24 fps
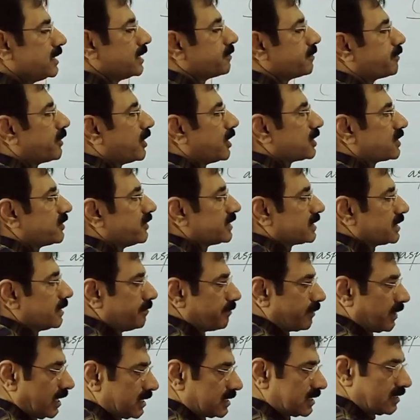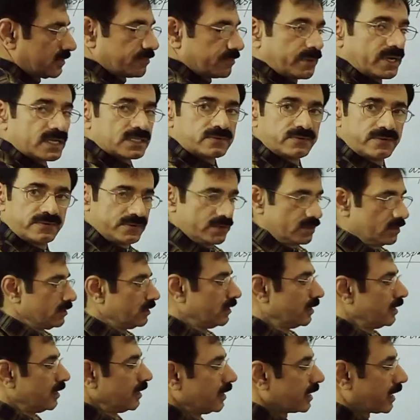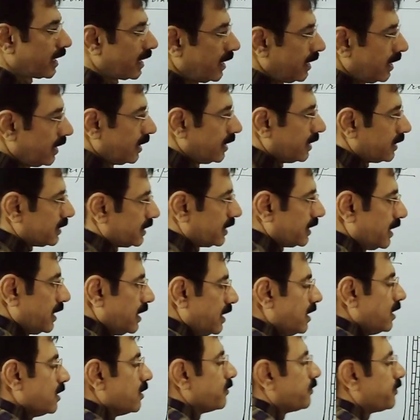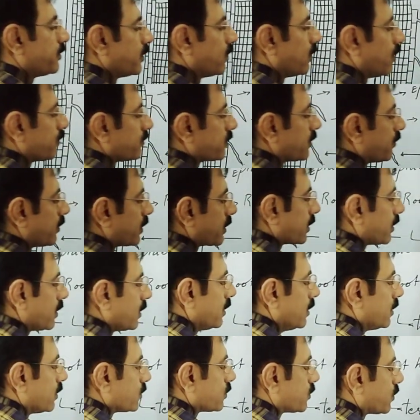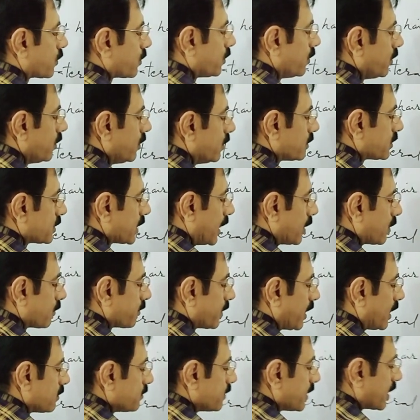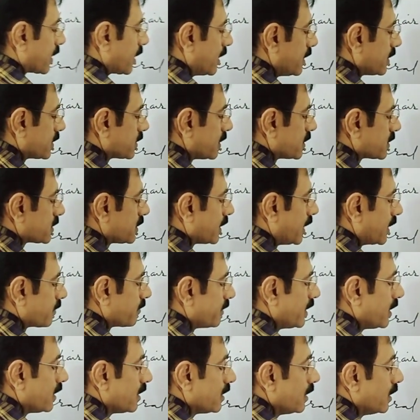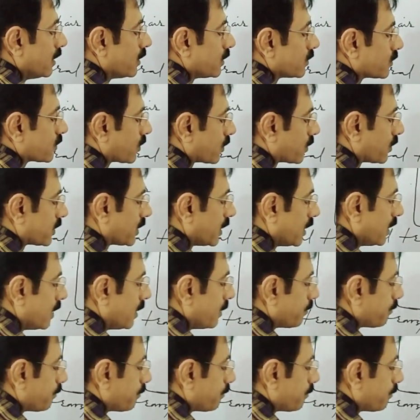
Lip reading: the pathway, symplastic pathway, okay, the flow of the water through cytoplasmic conditions, that meaning through the